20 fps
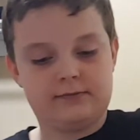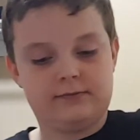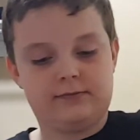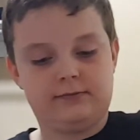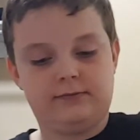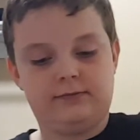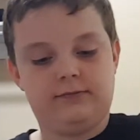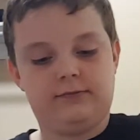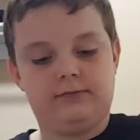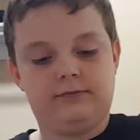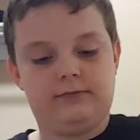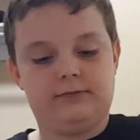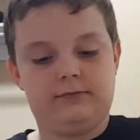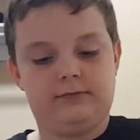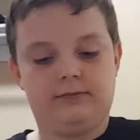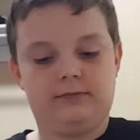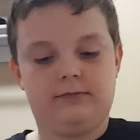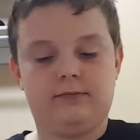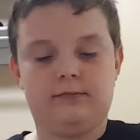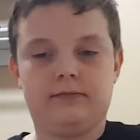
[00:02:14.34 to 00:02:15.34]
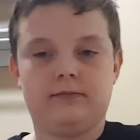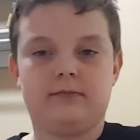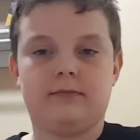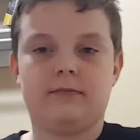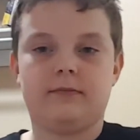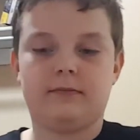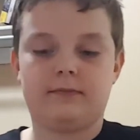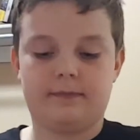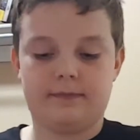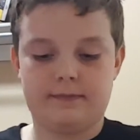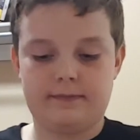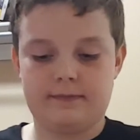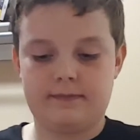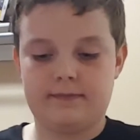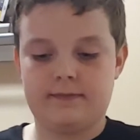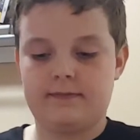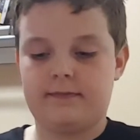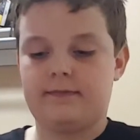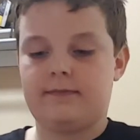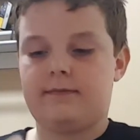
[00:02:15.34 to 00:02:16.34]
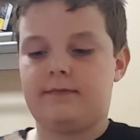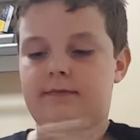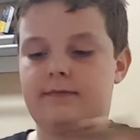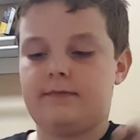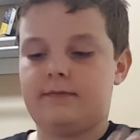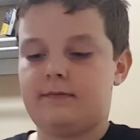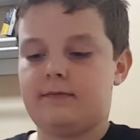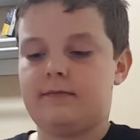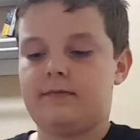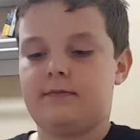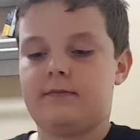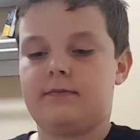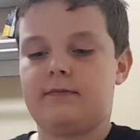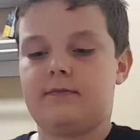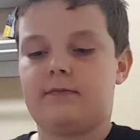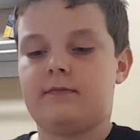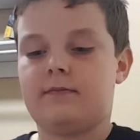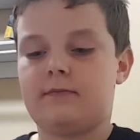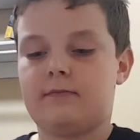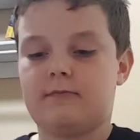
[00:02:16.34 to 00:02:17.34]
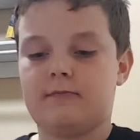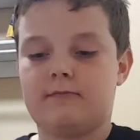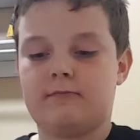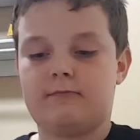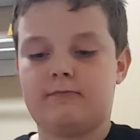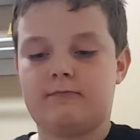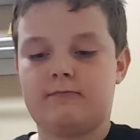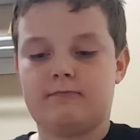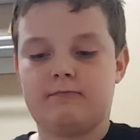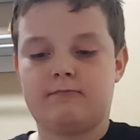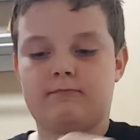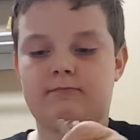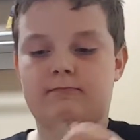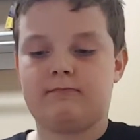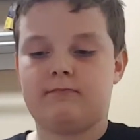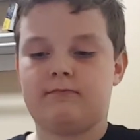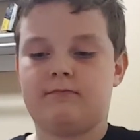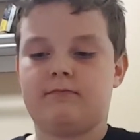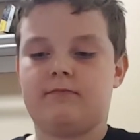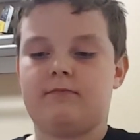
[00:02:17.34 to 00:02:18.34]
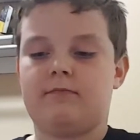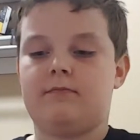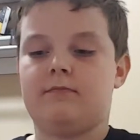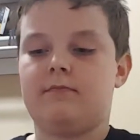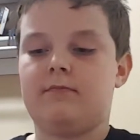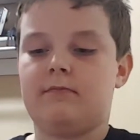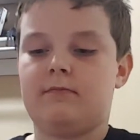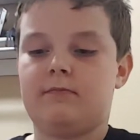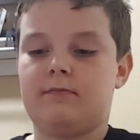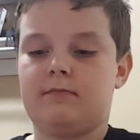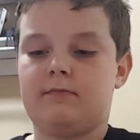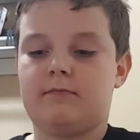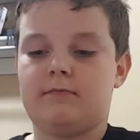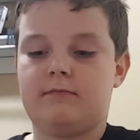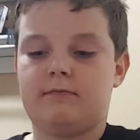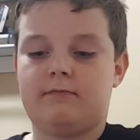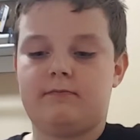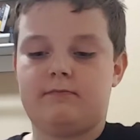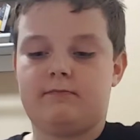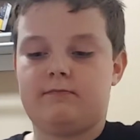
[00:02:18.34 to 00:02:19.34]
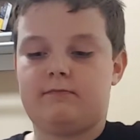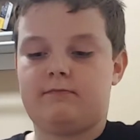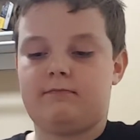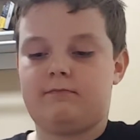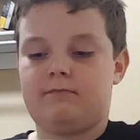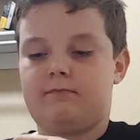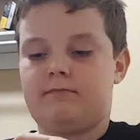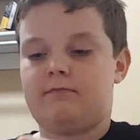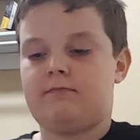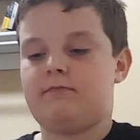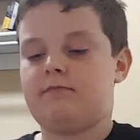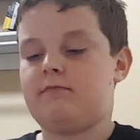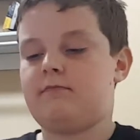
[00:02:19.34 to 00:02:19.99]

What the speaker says: (no one is talking)